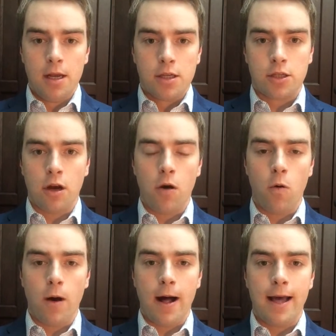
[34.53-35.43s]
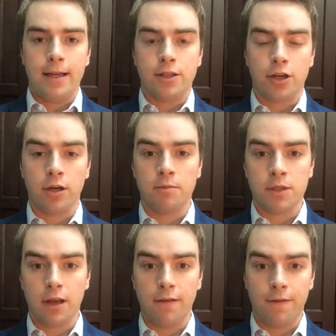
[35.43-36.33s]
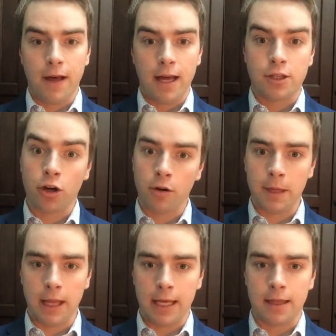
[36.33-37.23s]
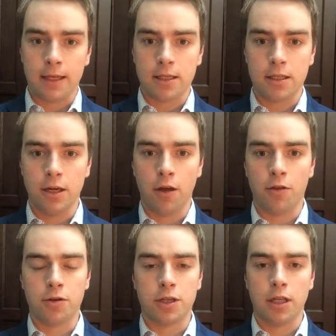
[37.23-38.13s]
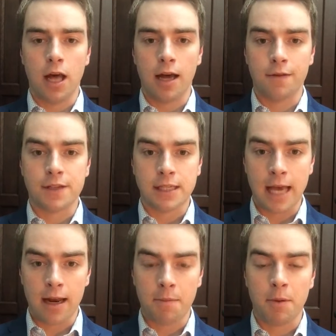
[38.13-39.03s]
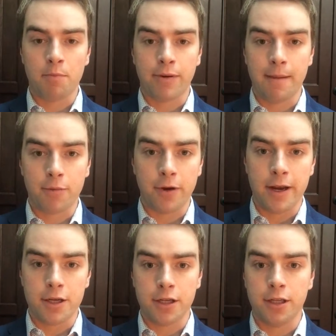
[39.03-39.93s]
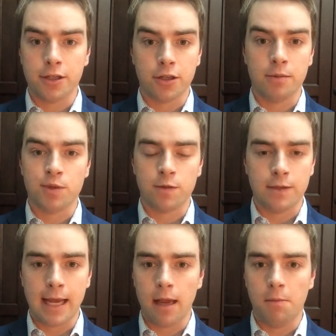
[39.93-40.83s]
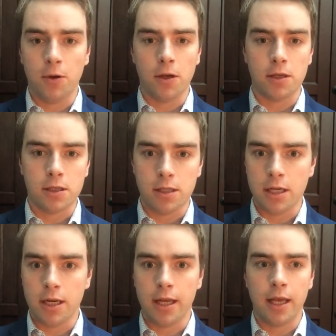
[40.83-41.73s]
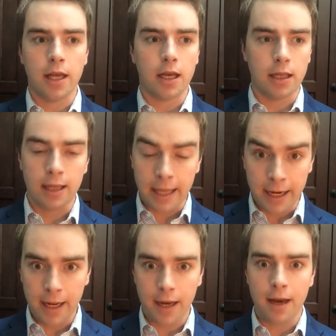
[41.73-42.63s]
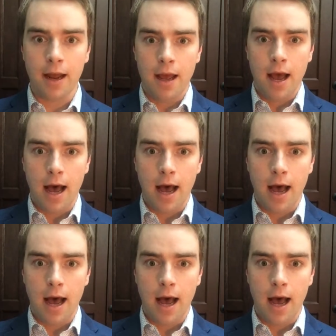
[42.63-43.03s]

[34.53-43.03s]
So in terms of a tournament like this, you know, there's a lot of setup and preparation in terms of tables, seating, linen,